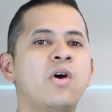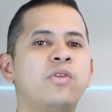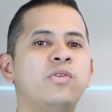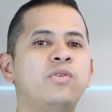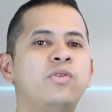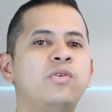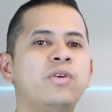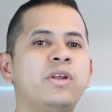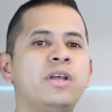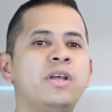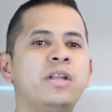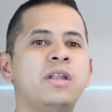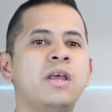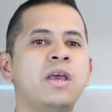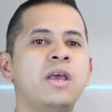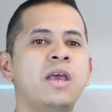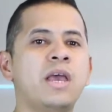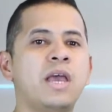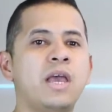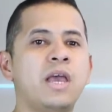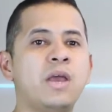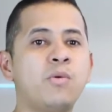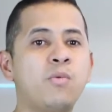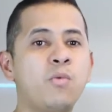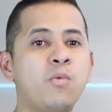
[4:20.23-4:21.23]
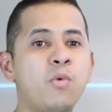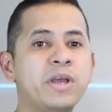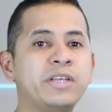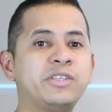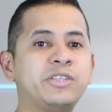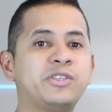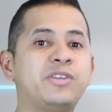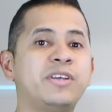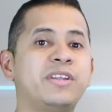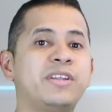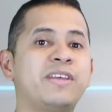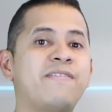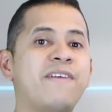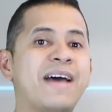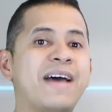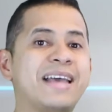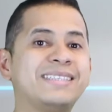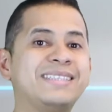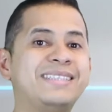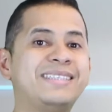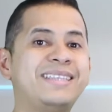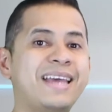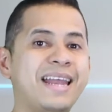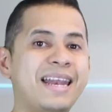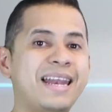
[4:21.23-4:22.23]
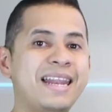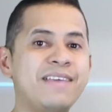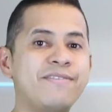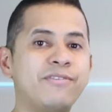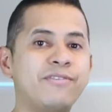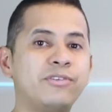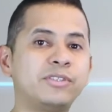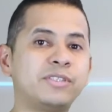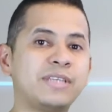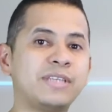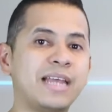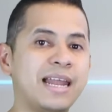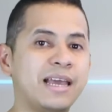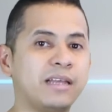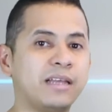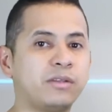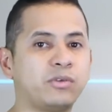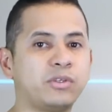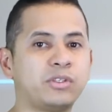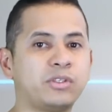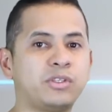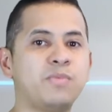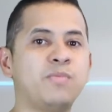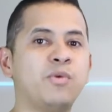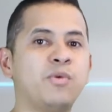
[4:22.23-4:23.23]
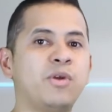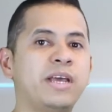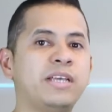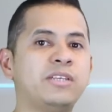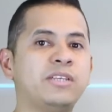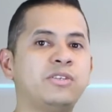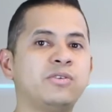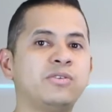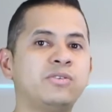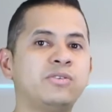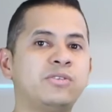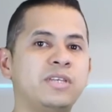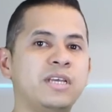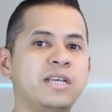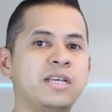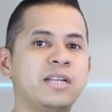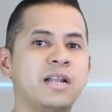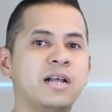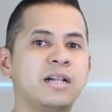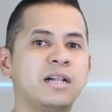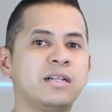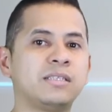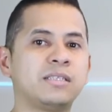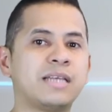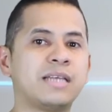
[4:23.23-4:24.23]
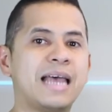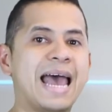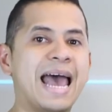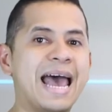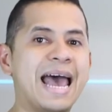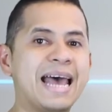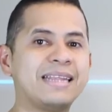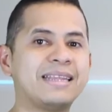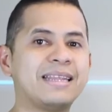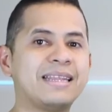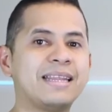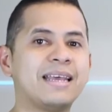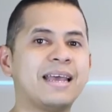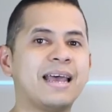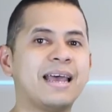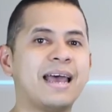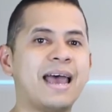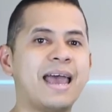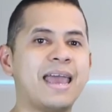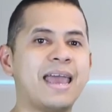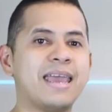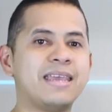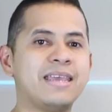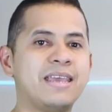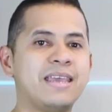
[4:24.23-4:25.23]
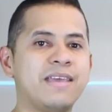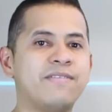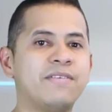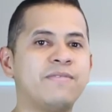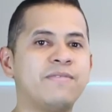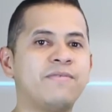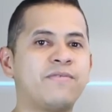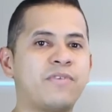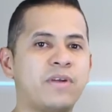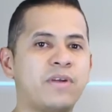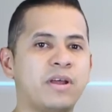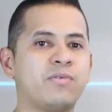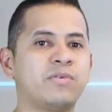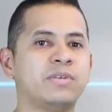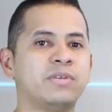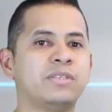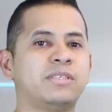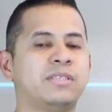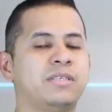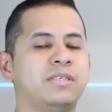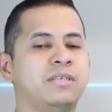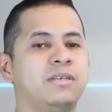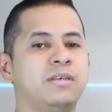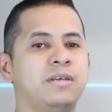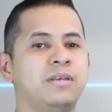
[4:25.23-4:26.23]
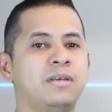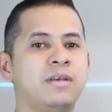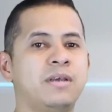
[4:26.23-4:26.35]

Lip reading: in which the device delivers electrostimulation signals at a given frequency,